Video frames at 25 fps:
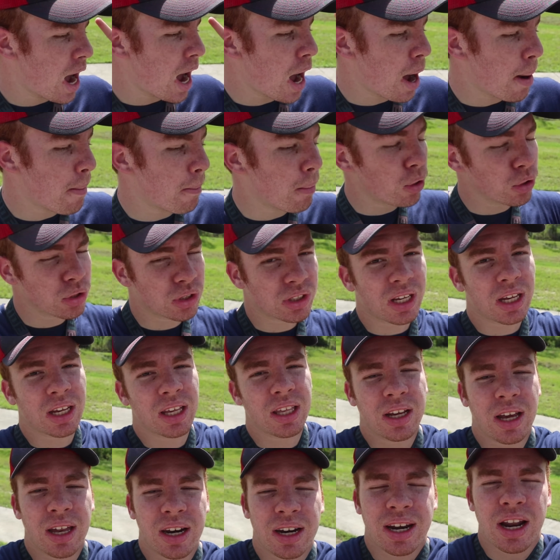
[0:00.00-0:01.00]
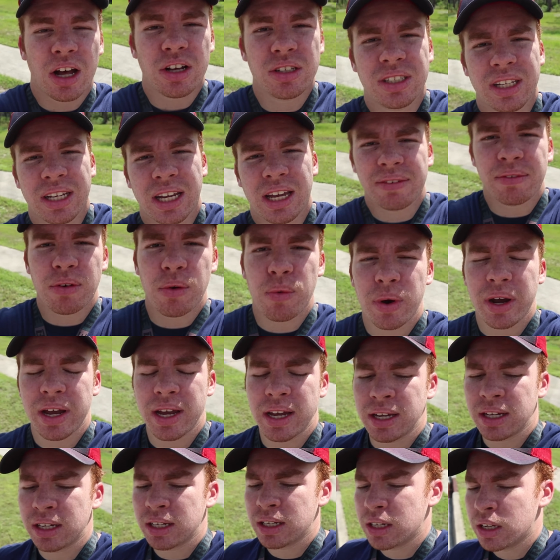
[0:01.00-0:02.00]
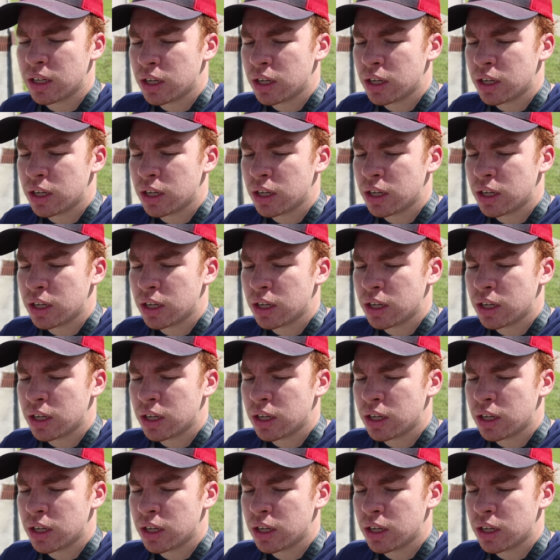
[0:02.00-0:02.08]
I'm most likely gonna announce the giveaway